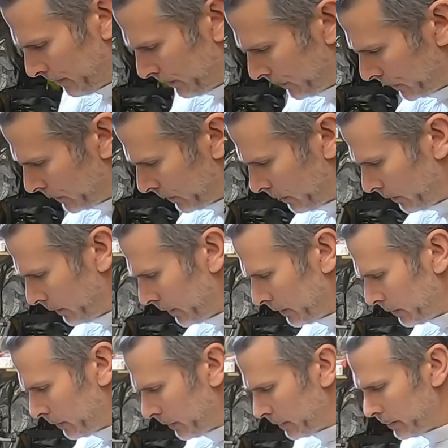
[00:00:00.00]
so this
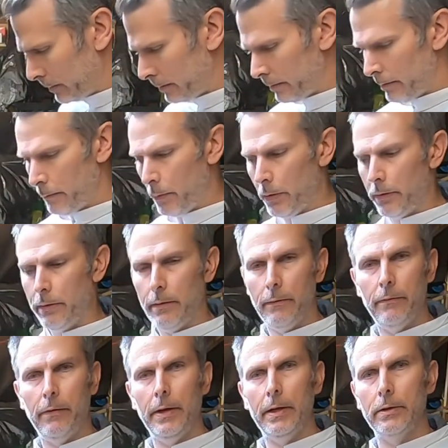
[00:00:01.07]
was part of the
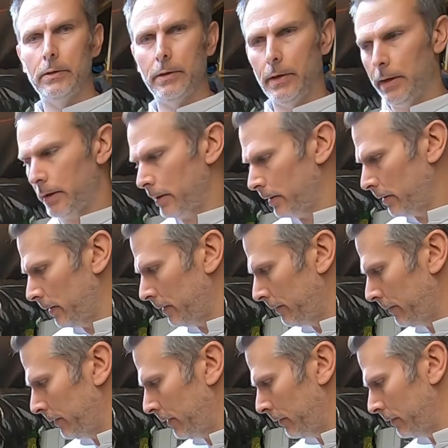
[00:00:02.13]
flange that I cut off
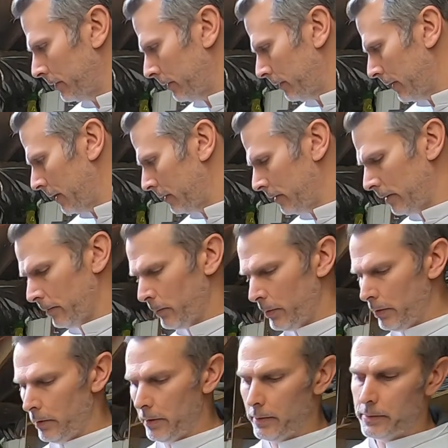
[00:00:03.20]
that was attached to the
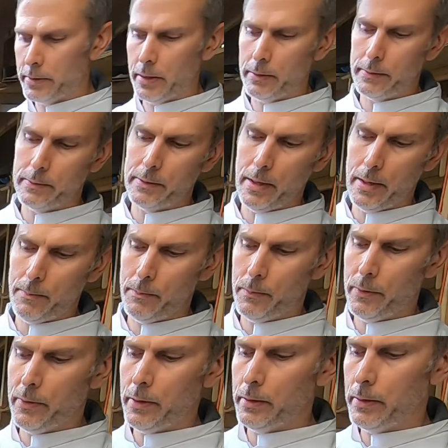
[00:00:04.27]
part. It's got the same
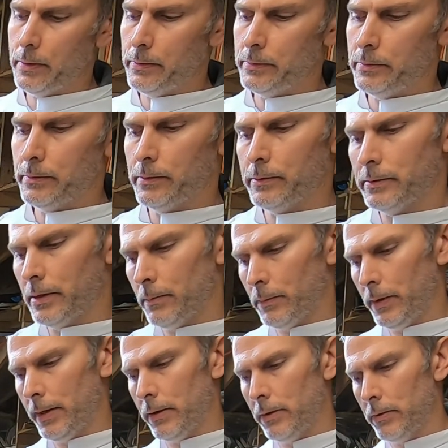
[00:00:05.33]
thickness, the same
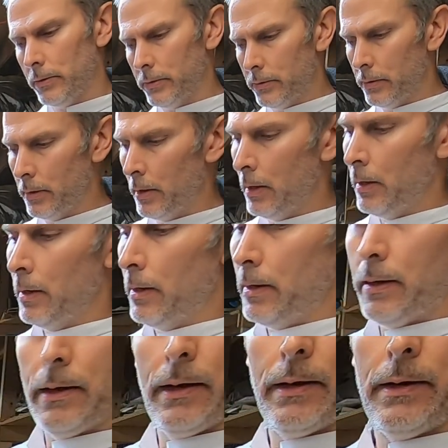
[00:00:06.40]
layers. It